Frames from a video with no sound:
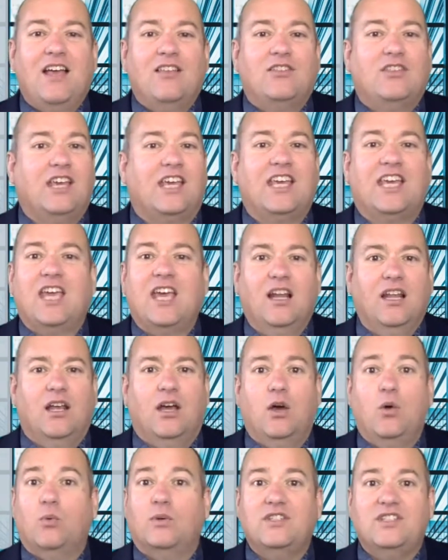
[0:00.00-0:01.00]
the
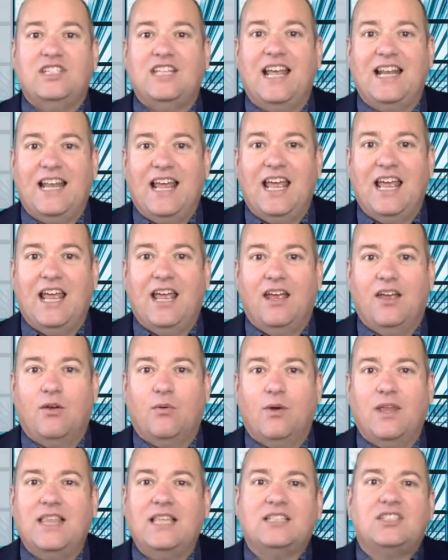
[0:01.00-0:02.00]
killer was dead air
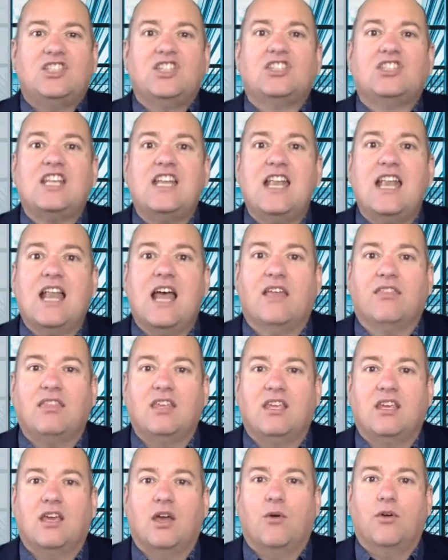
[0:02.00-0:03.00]
when there's just
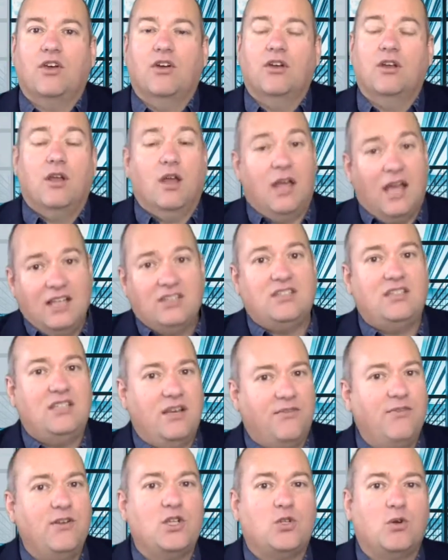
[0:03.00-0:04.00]
nothing going on. It's
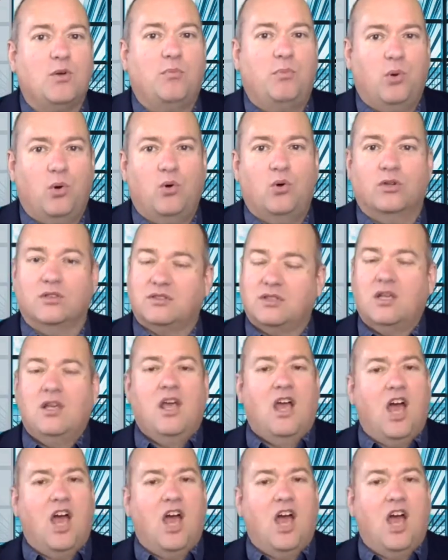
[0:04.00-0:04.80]
different to a pause.